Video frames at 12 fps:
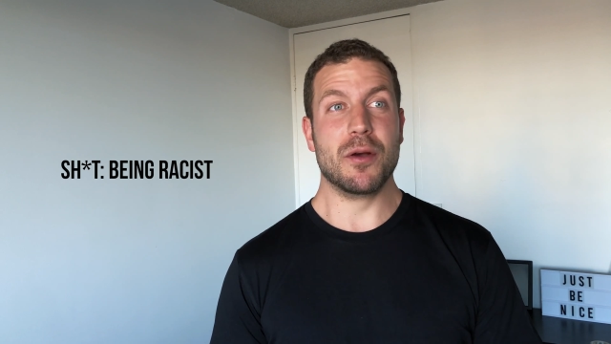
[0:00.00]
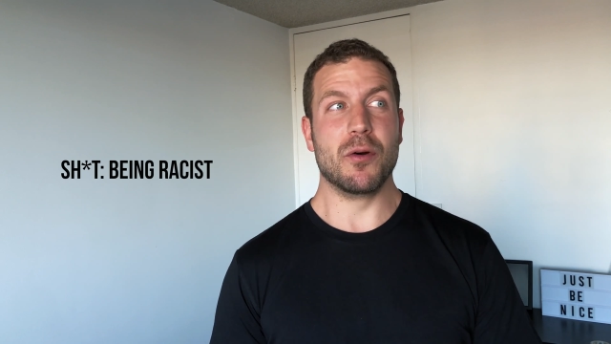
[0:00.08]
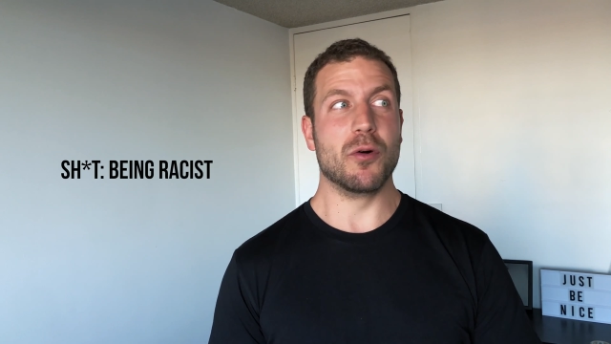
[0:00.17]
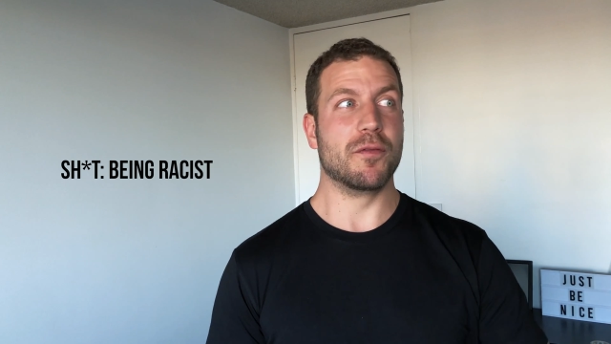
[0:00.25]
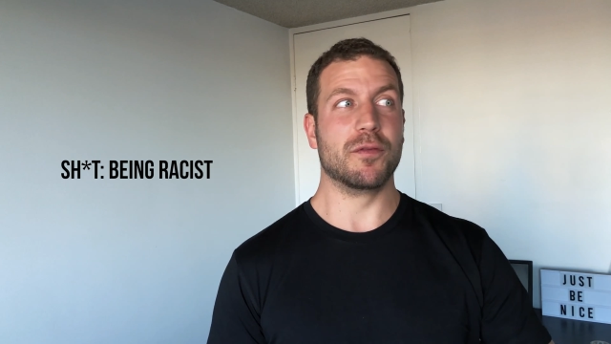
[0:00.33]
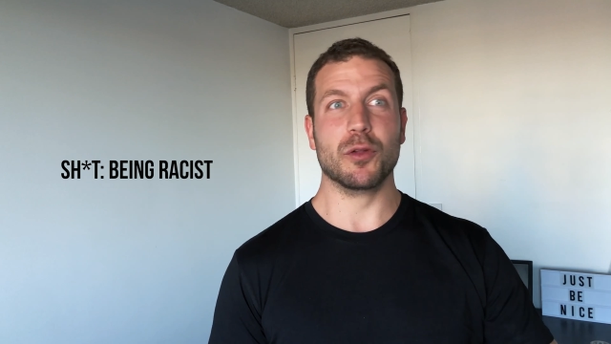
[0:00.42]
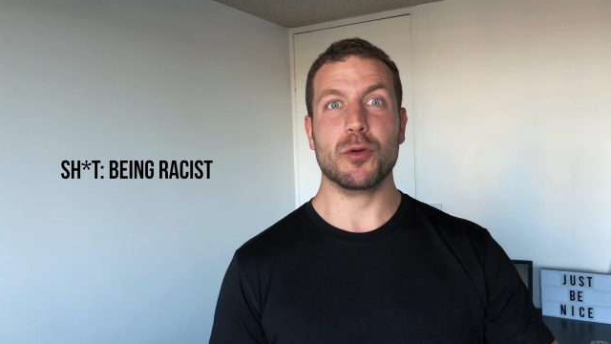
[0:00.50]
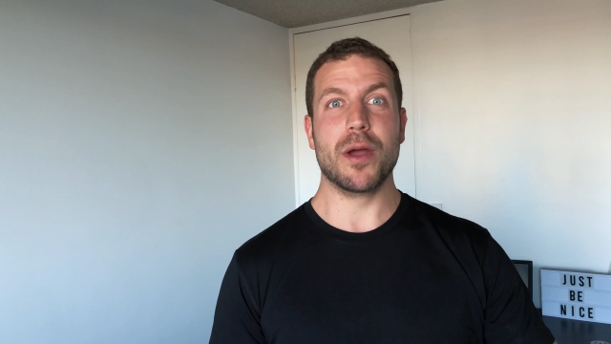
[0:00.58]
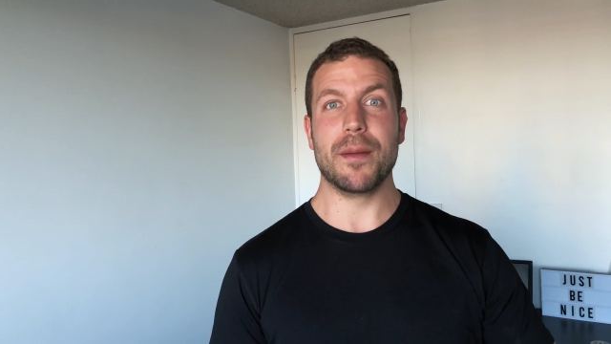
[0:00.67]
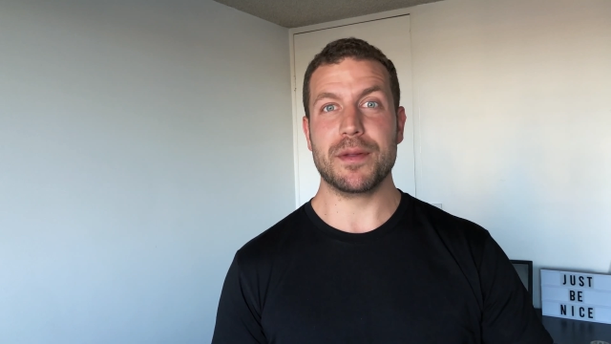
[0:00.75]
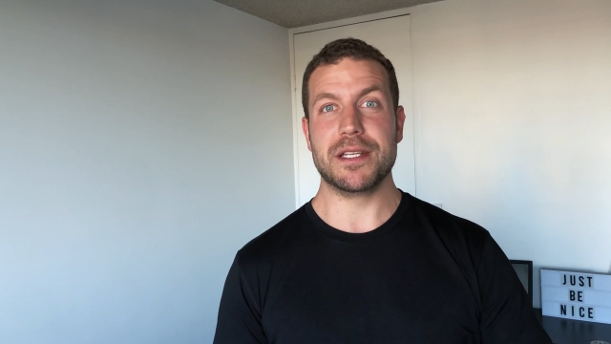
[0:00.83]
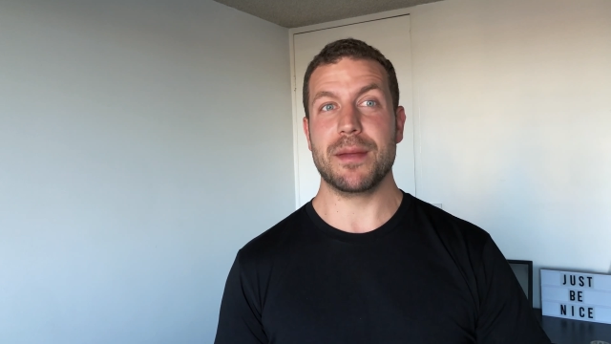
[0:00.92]
or flu
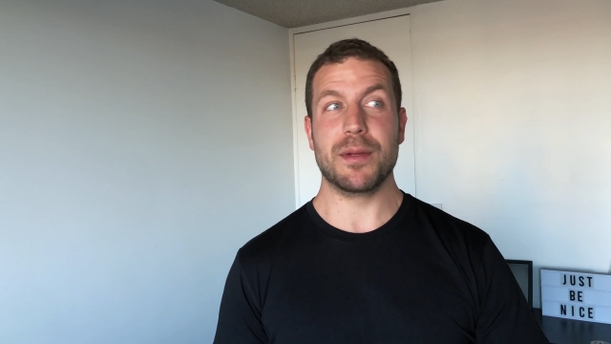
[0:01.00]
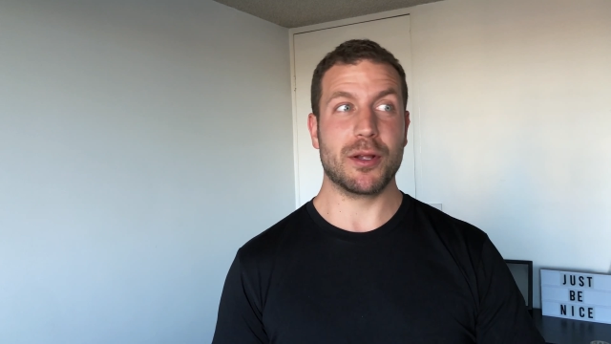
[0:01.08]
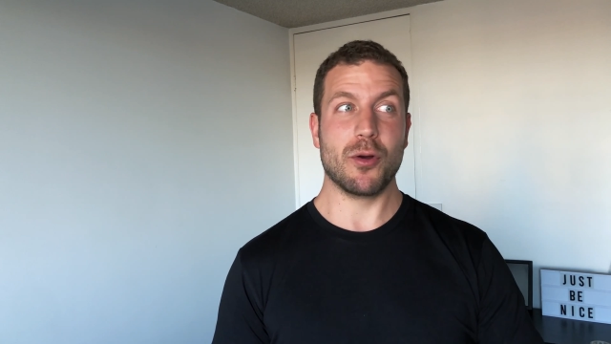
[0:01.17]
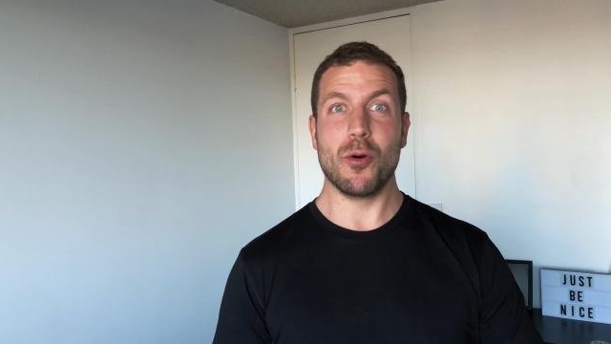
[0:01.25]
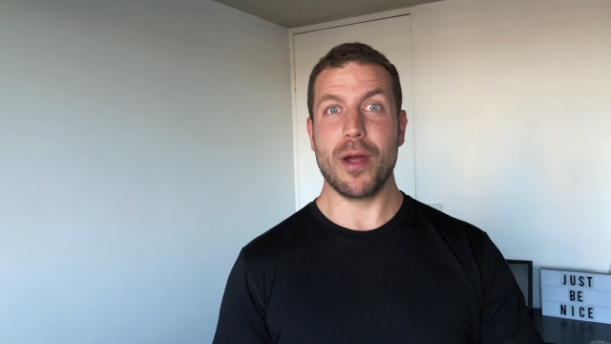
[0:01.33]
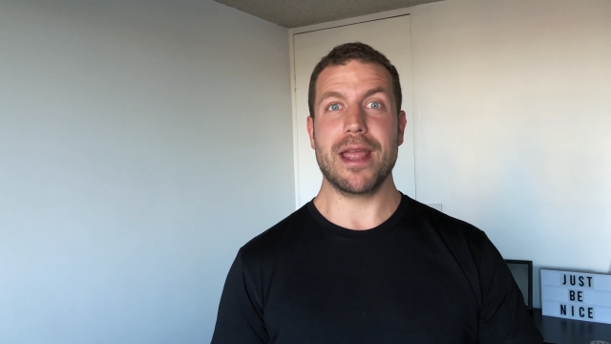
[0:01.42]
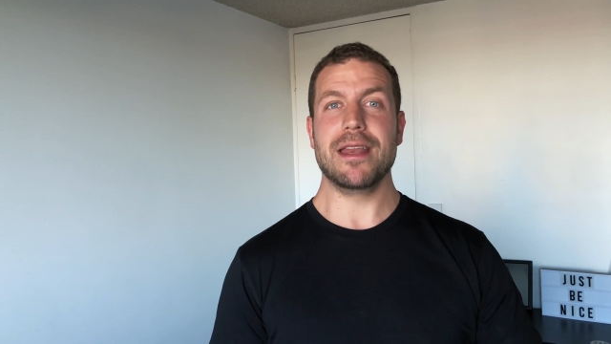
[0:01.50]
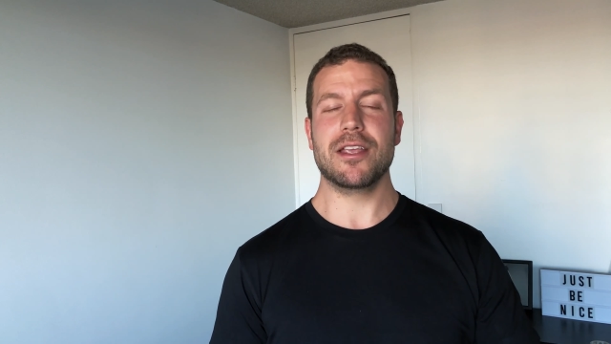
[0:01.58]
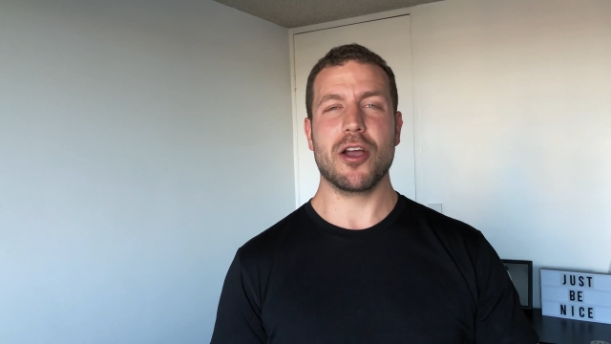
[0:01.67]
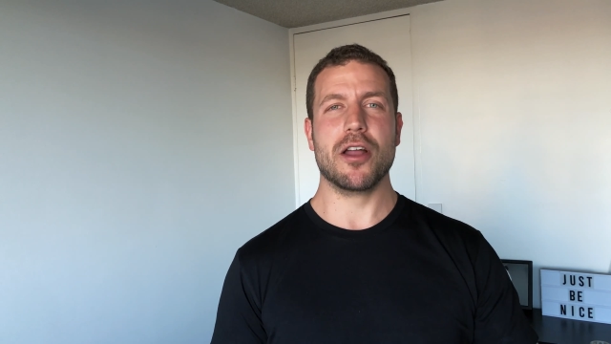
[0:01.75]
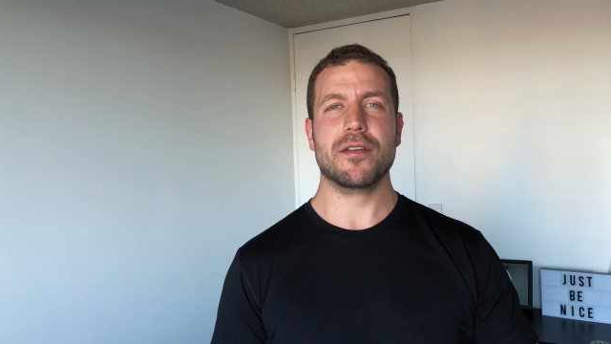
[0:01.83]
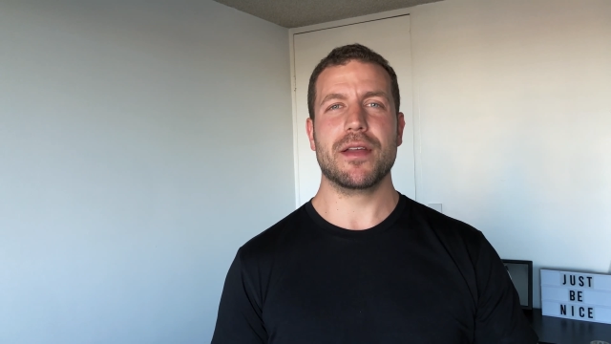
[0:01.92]
epidemic or any
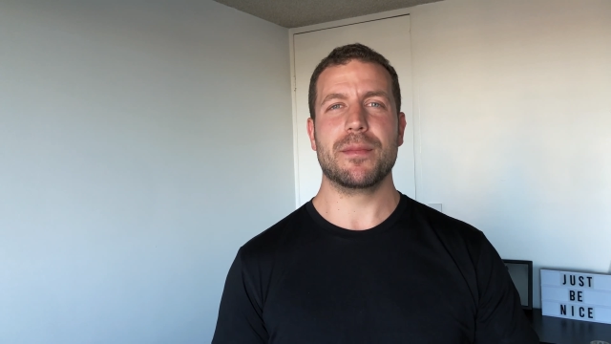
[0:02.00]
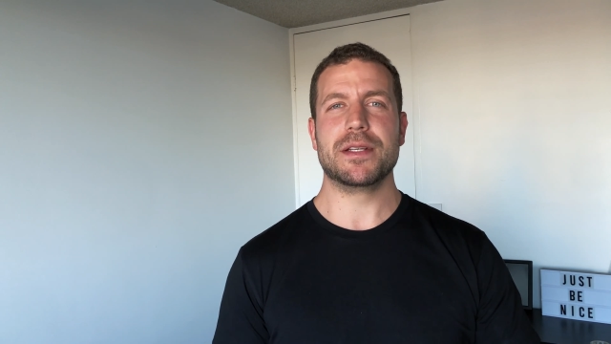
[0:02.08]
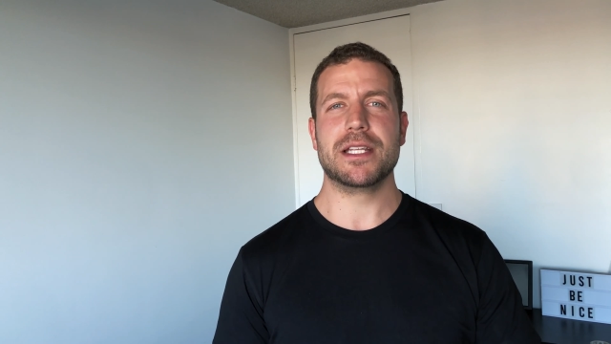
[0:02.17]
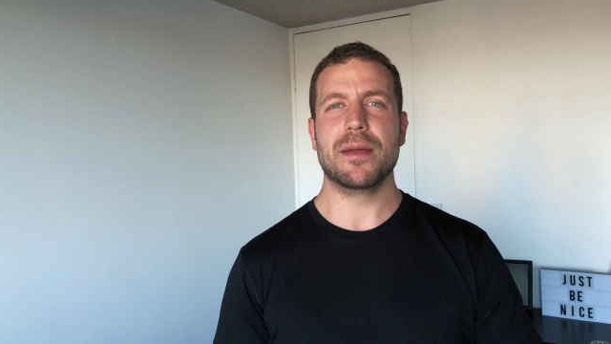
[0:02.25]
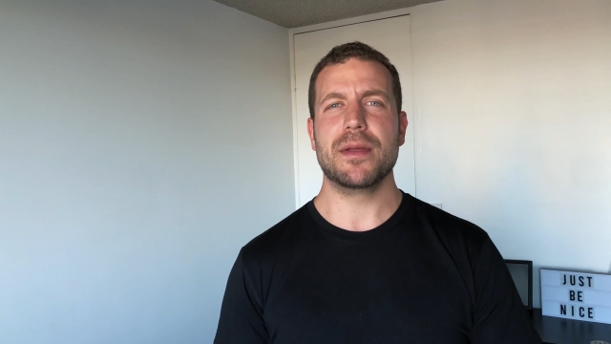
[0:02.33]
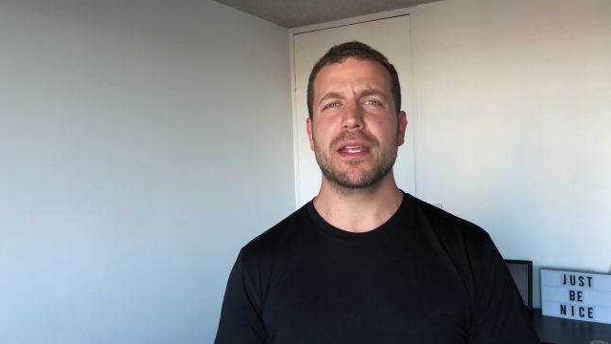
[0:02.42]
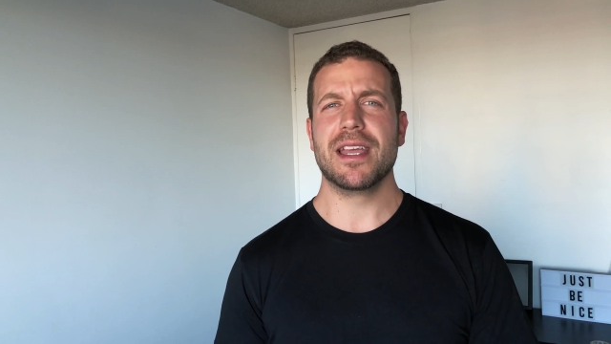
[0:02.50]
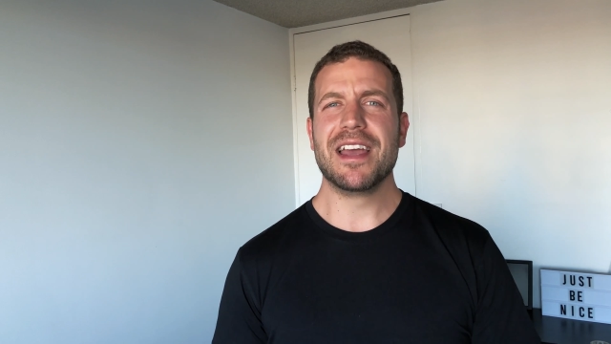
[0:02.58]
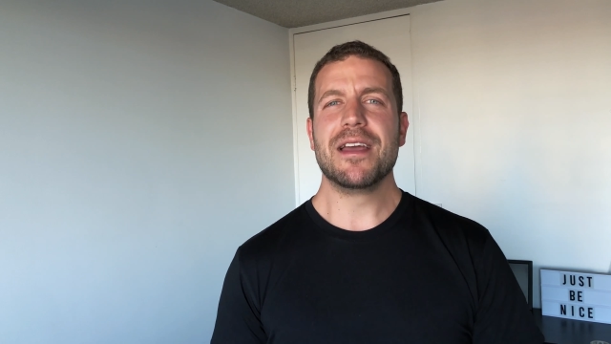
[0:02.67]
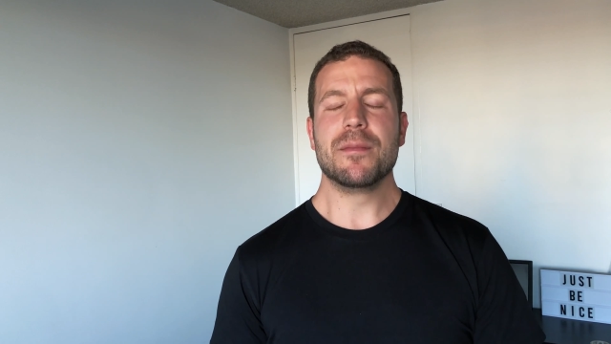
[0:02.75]
kind of epidemic.